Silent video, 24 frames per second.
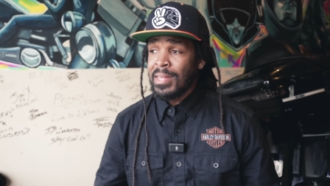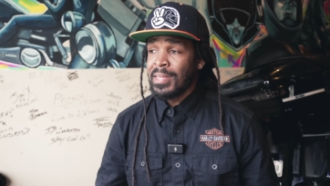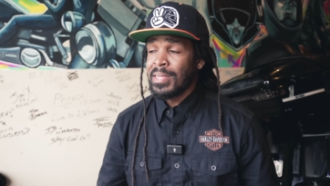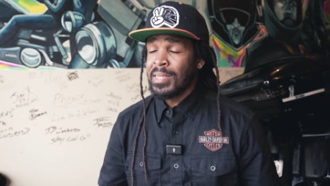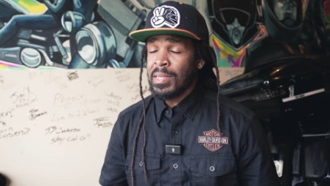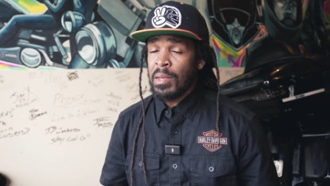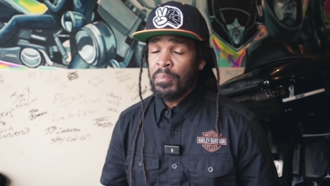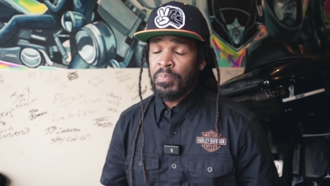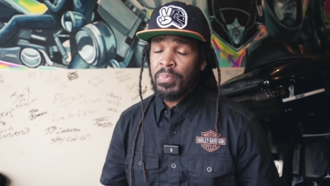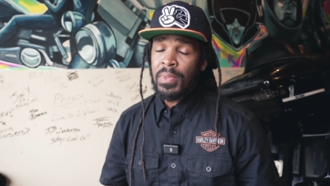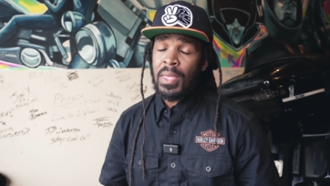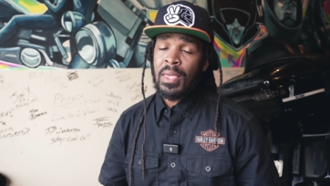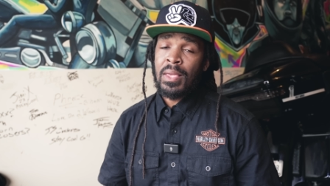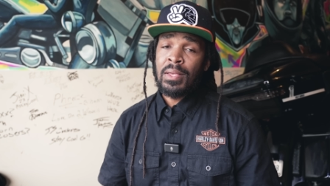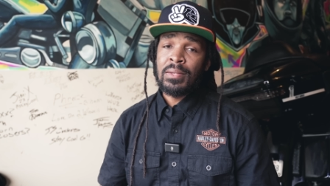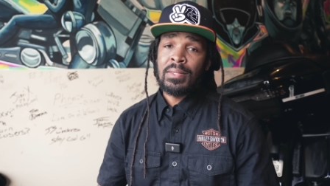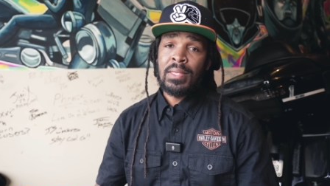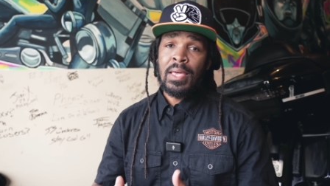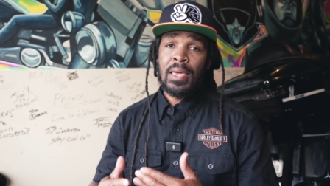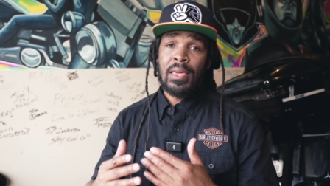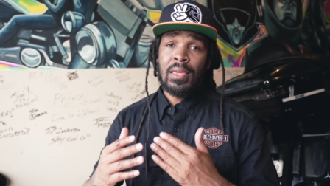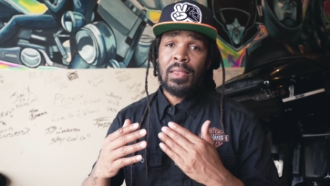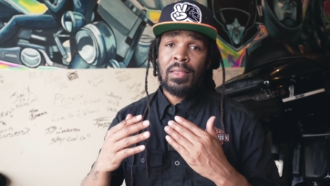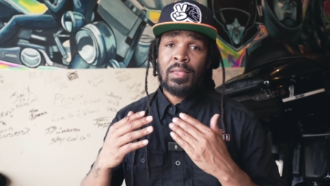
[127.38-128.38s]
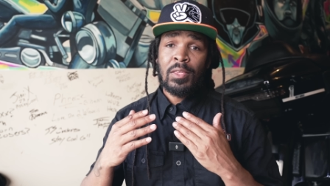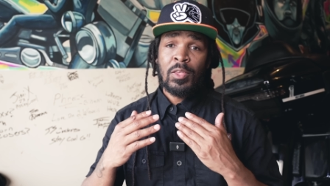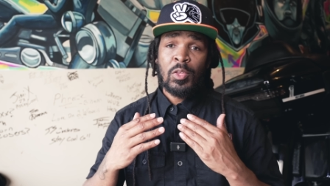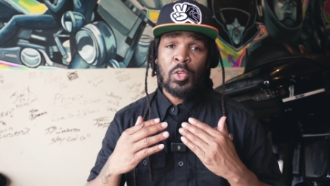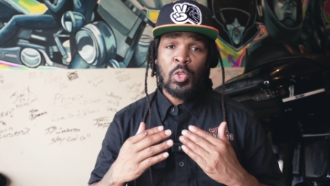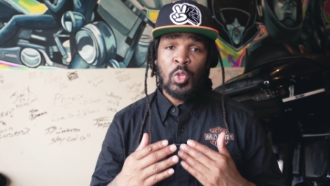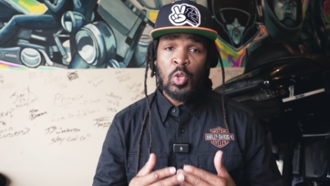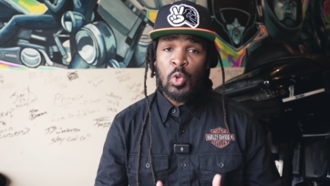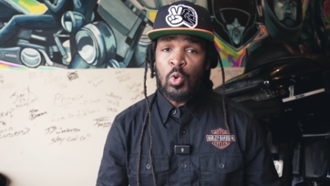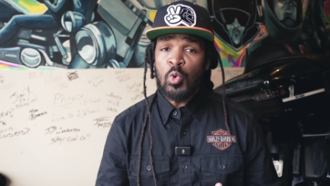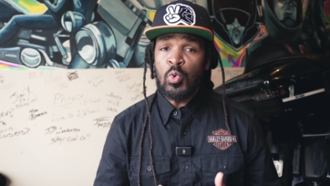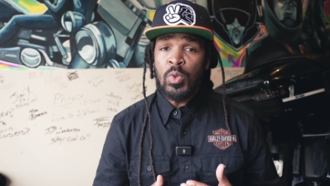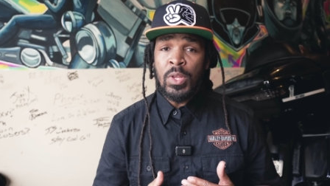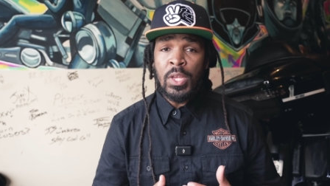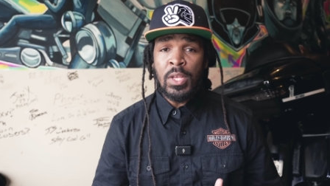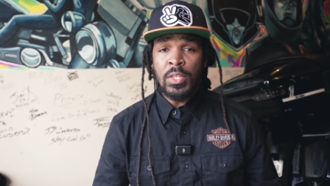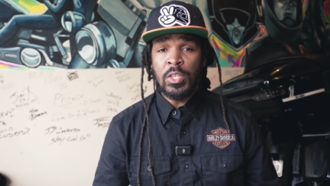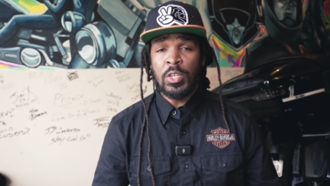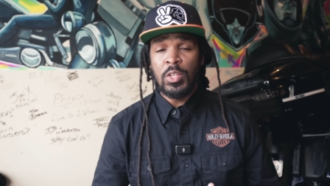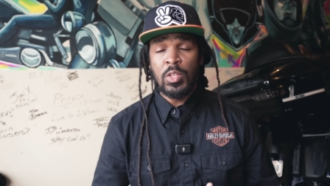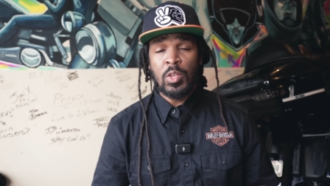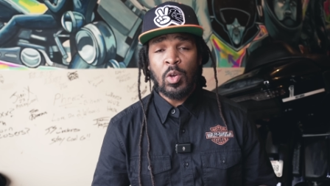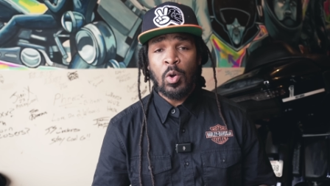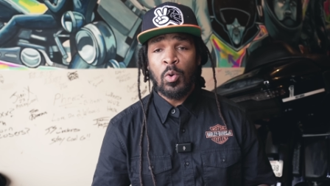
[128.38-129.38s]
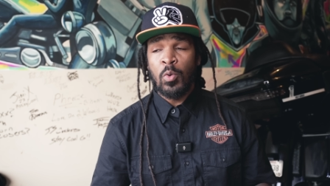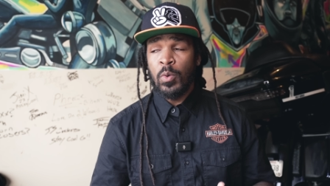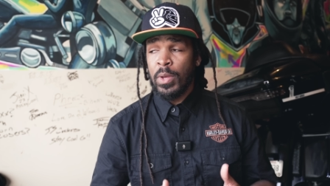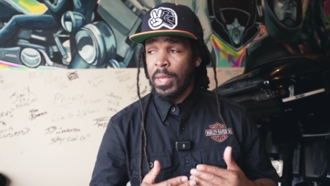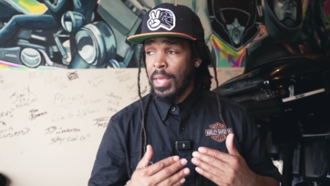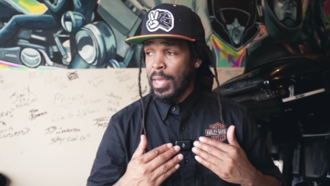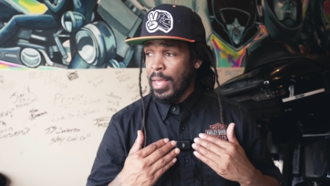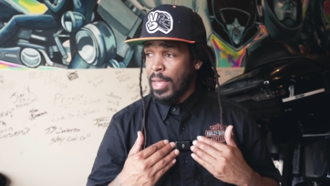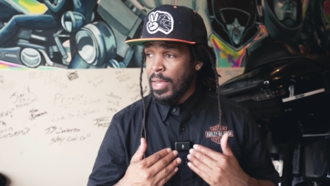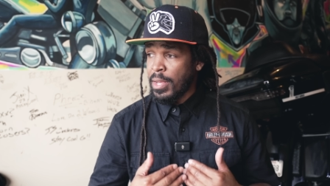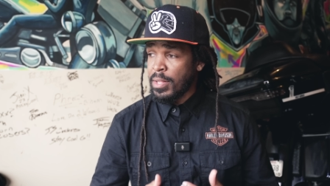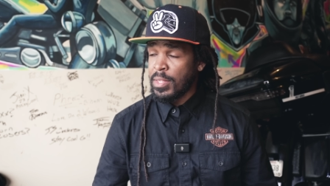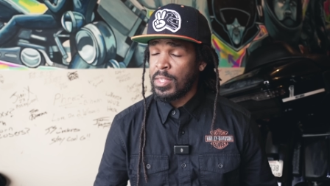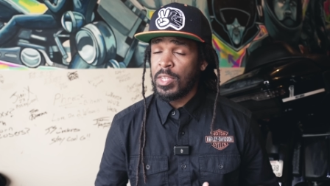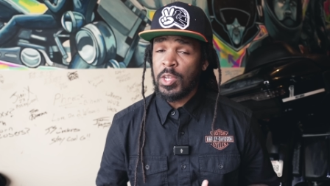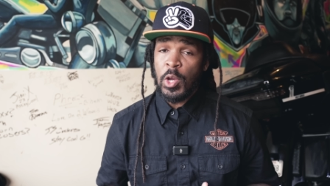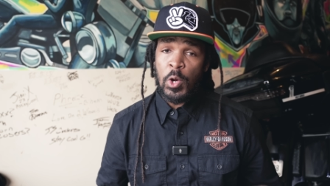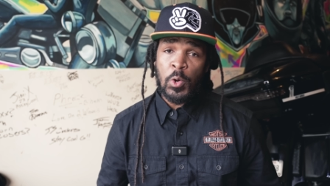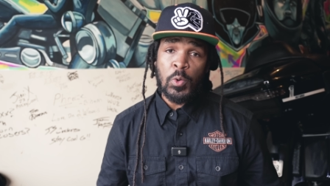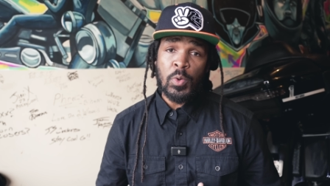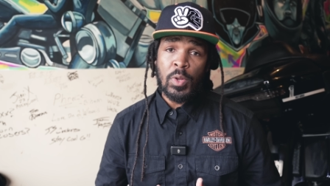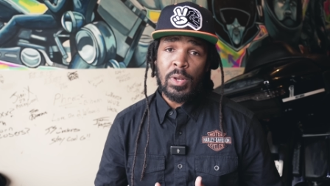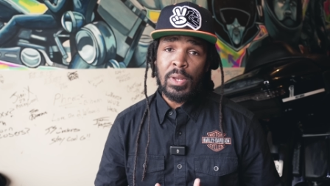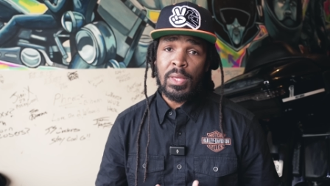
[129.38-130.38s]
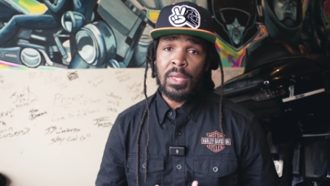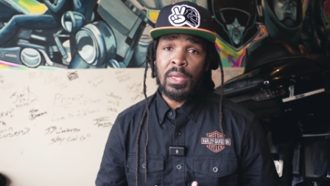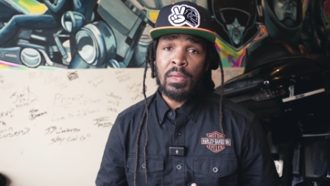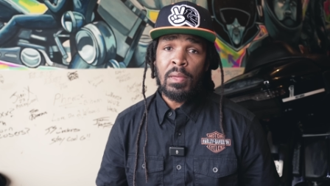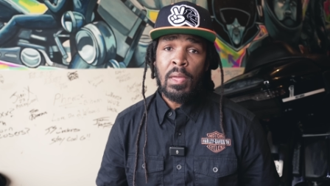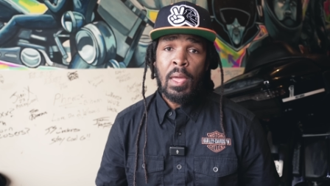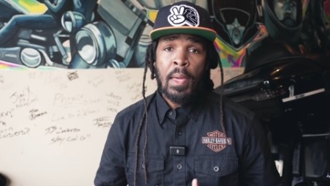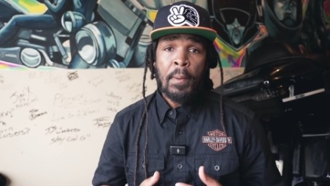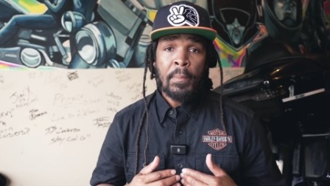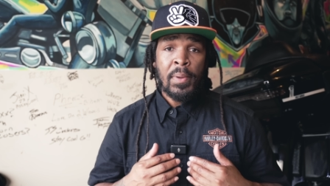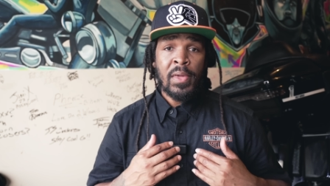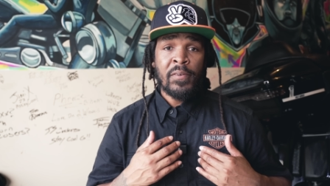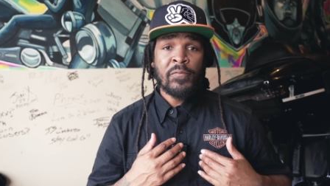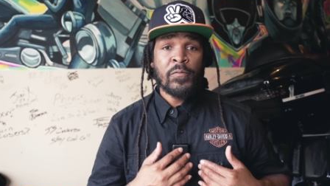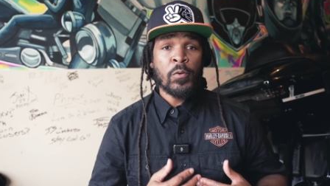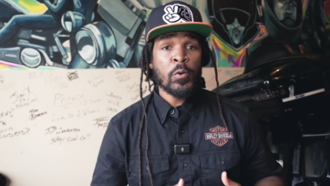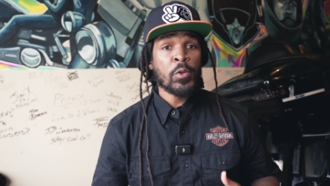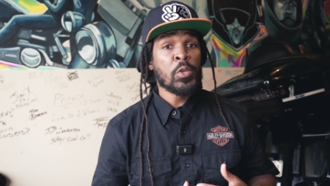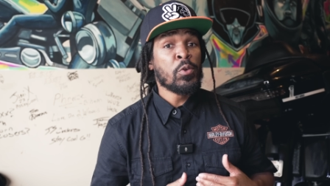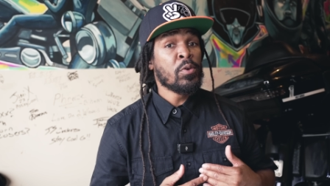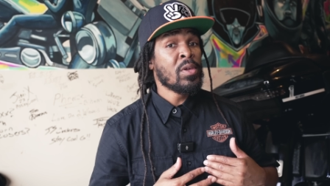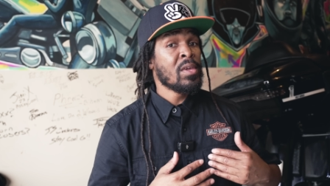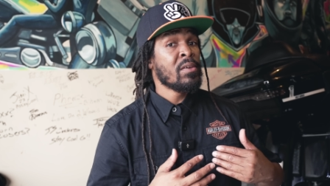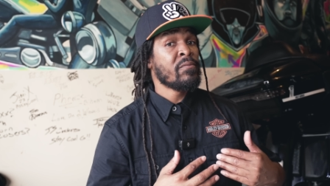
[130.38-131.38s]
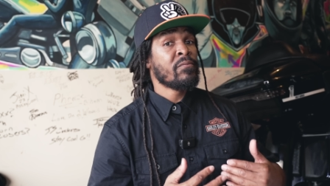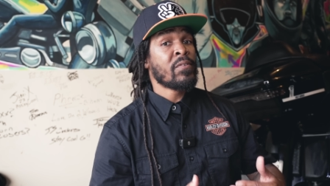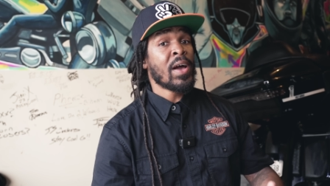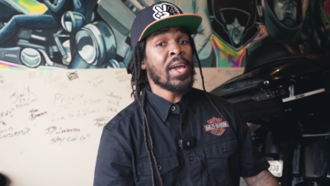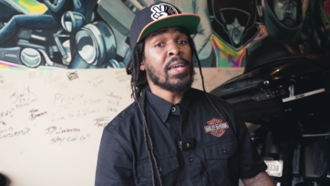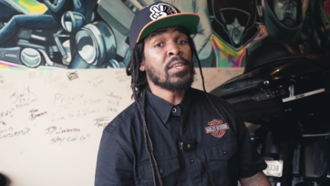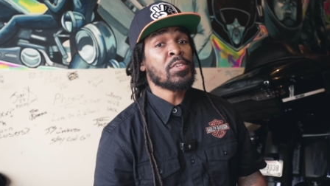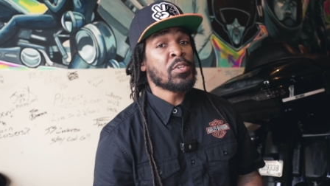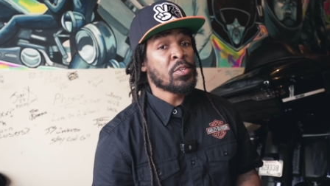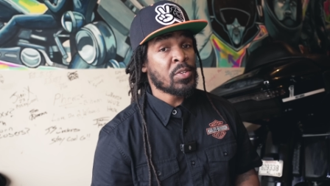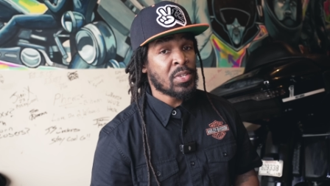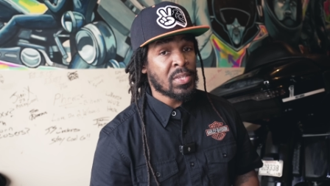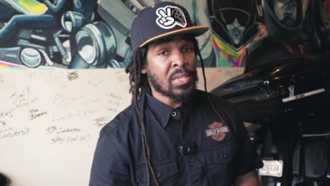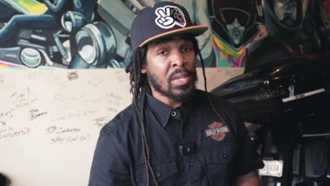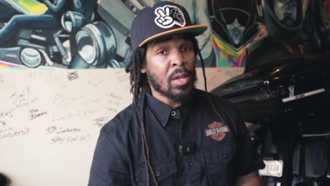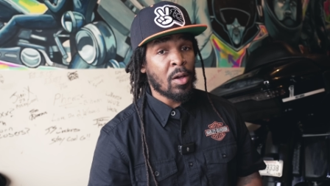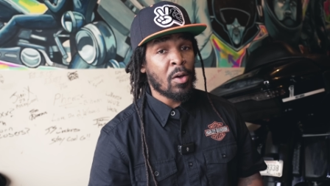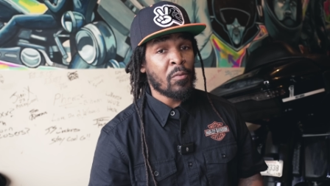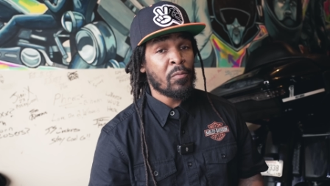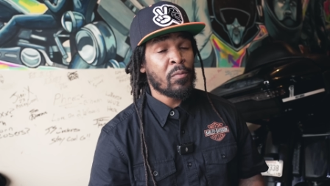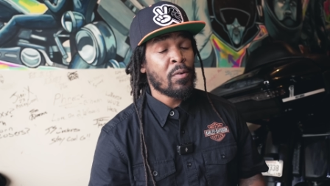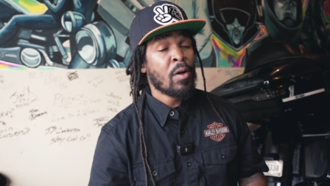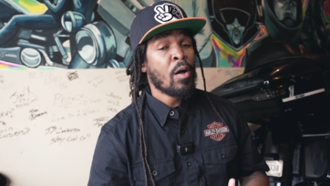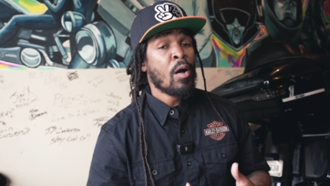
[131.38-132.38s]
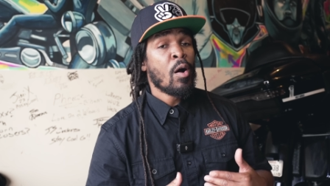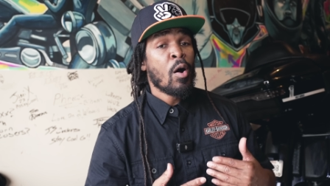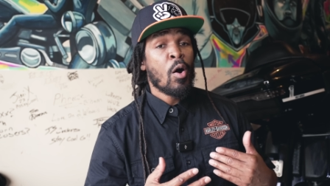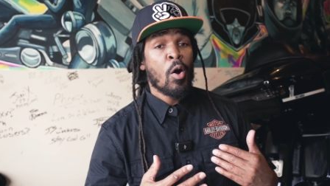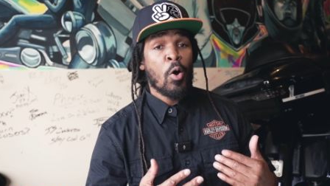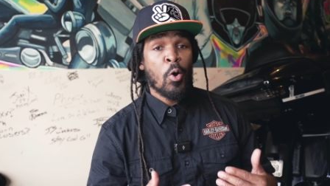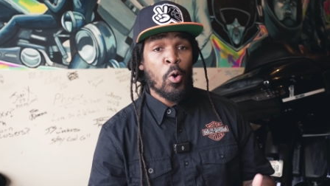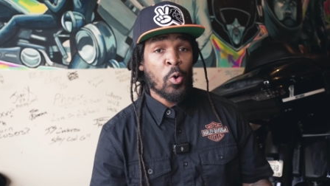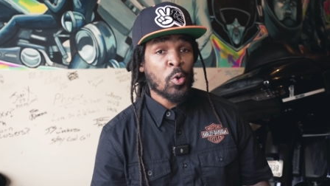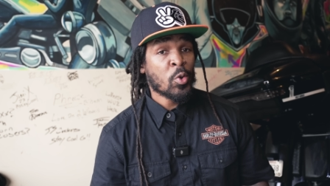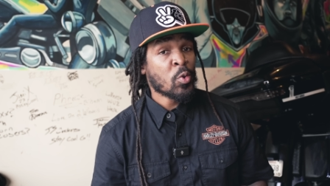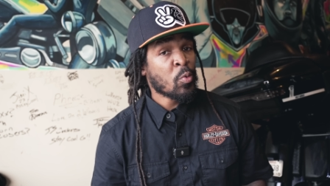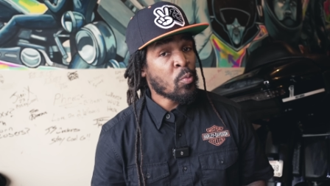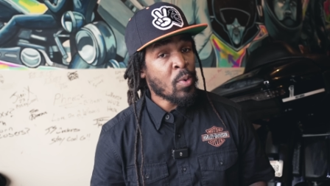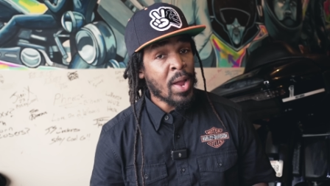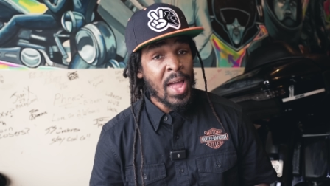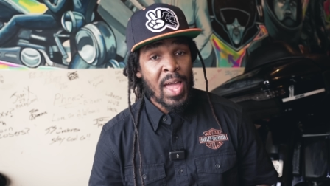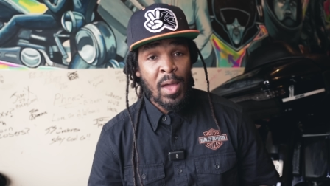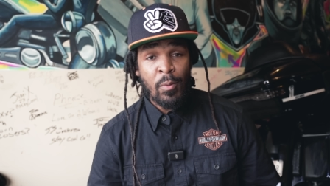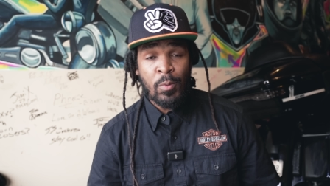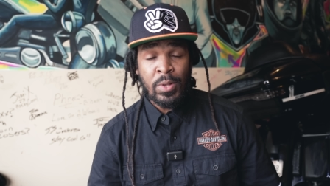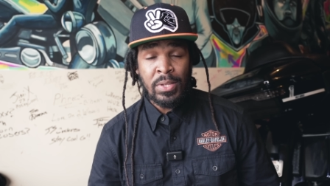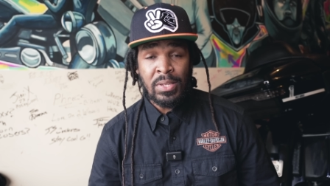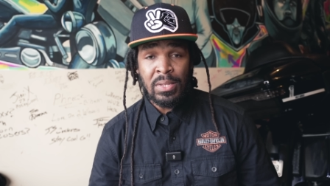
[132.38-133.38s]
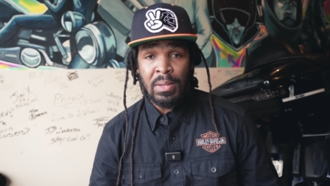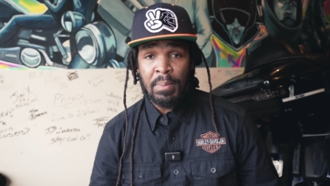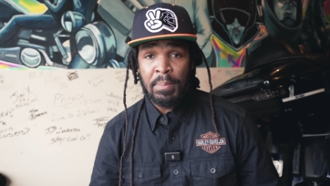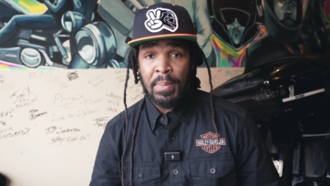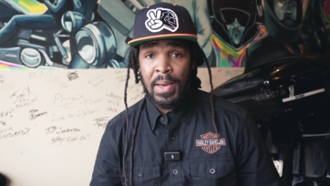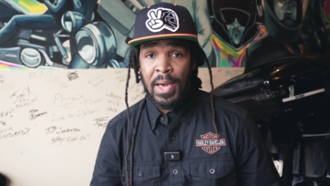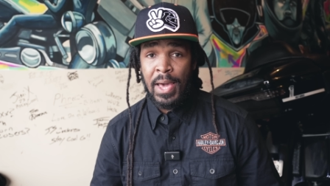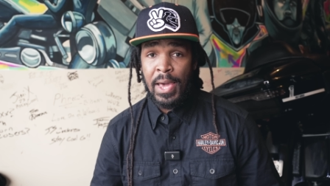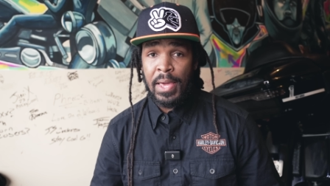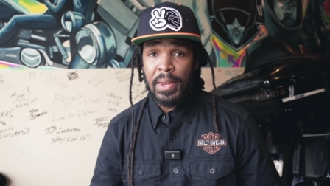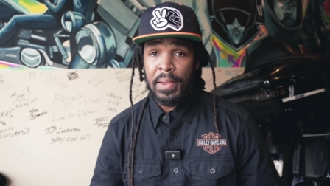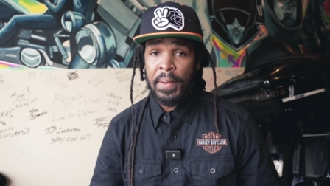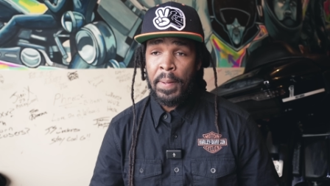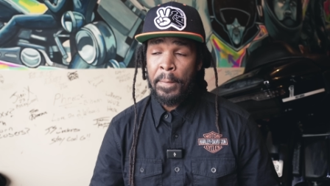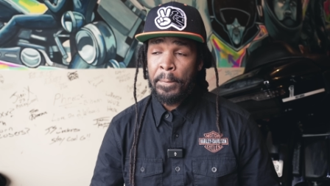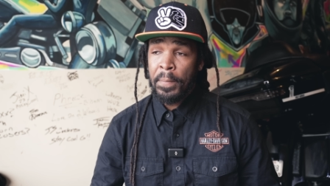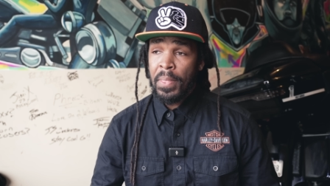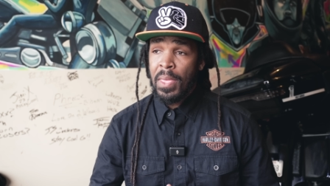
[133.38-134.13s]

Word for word: is some things that you need to know internally before you invite yourself on a ride with somebody.